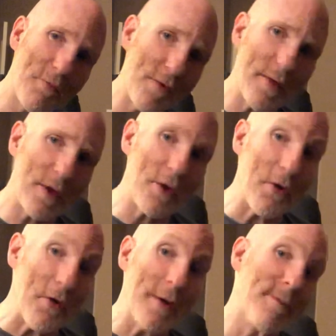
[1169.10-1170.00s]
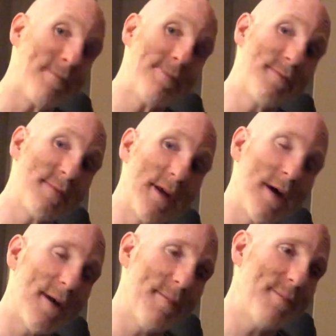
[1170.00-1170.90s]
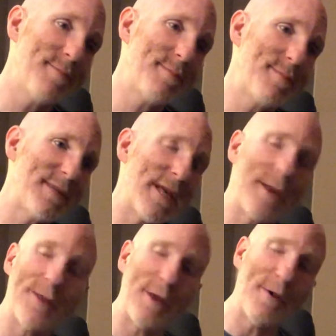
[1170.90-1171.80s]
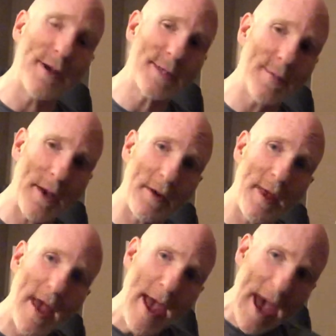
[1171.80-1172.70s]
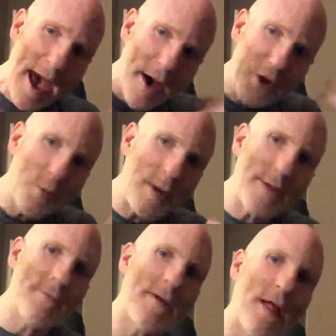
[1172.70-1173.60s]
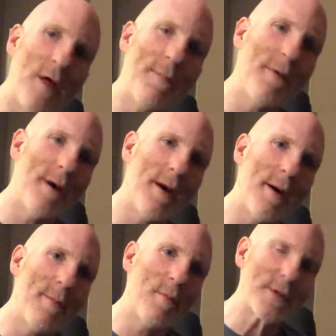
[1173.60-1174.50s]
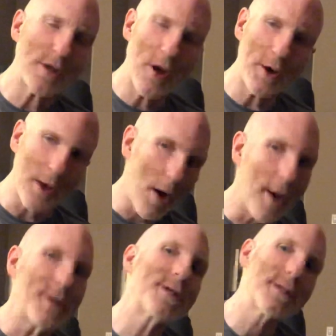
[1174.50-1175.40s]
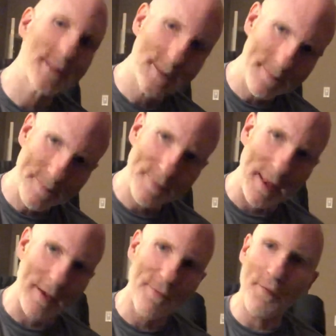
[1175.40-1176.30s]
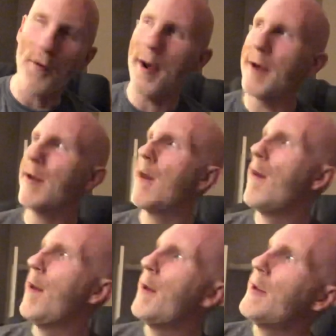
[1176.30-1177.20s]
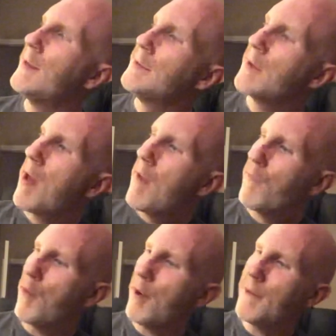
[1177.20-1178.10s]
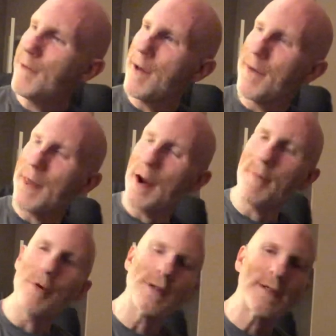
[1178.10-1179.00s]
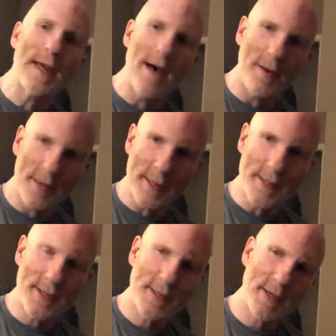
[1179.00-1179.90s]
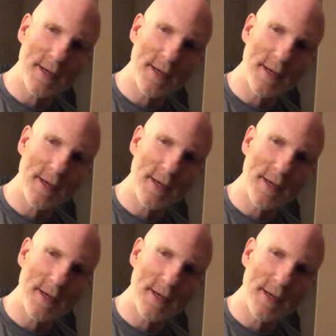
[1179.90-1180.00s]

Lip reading: a really good set of theories about how do we develop what's called a conscience. Like Freud thought that our personalities